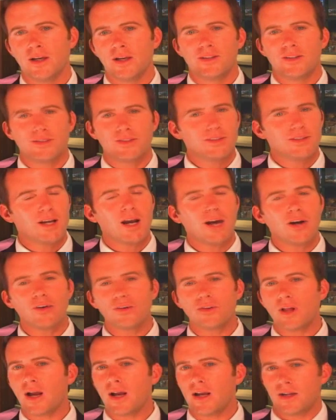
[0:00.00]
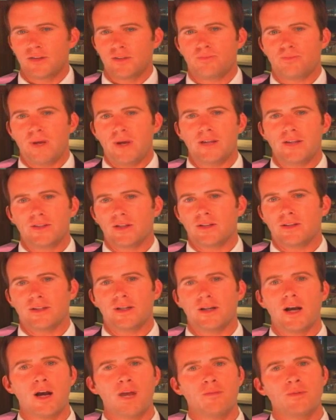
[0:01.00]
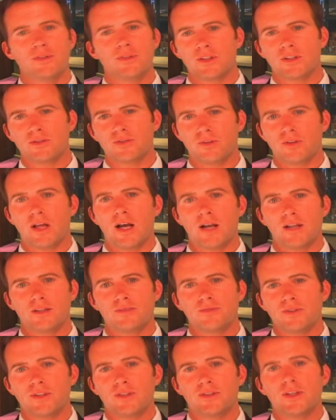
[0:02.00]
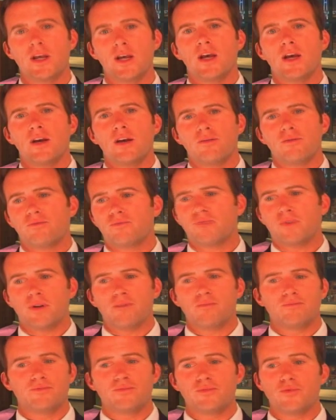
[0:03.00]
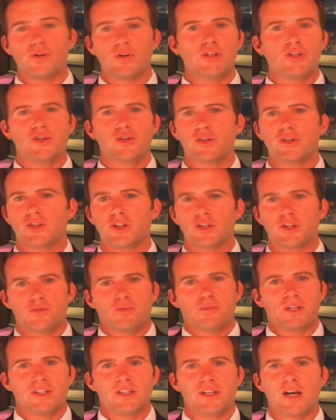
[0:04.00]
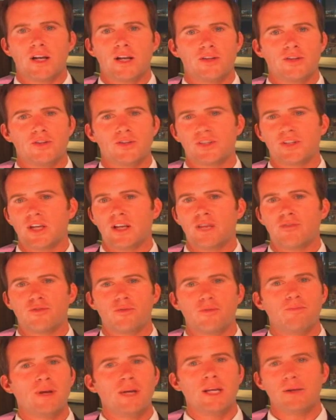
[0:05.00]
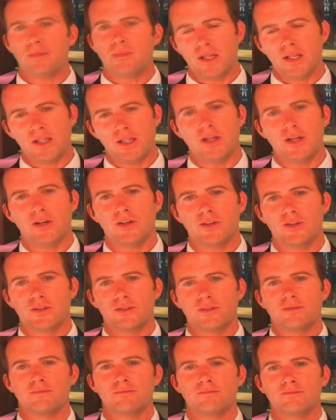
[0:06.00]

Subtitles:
This entire line is based on the common sense philosophies from research that's been done on the skin for many, many years.